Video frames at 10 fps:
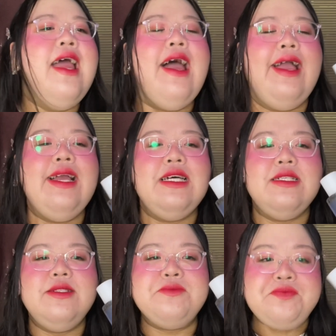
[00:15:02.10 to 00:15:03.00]

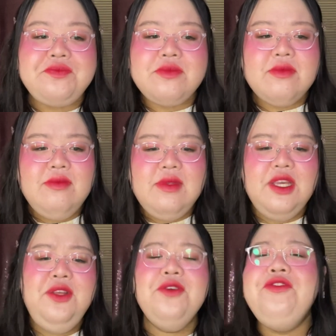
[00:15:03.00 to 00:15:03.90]
and
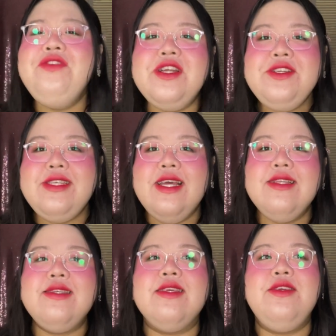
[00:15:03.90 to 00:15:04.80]
you know, fresh
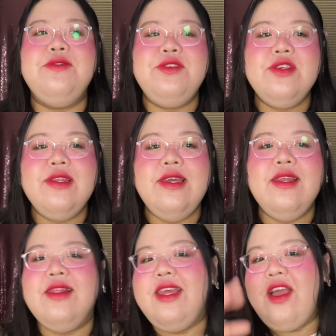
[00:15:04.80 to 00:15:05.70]
scents
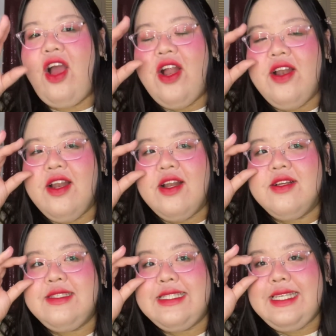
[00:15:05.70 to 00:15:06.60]
usually they are
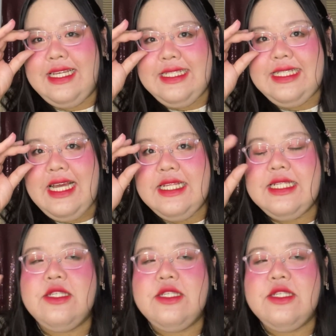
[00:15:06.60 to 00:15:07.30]
skin scents.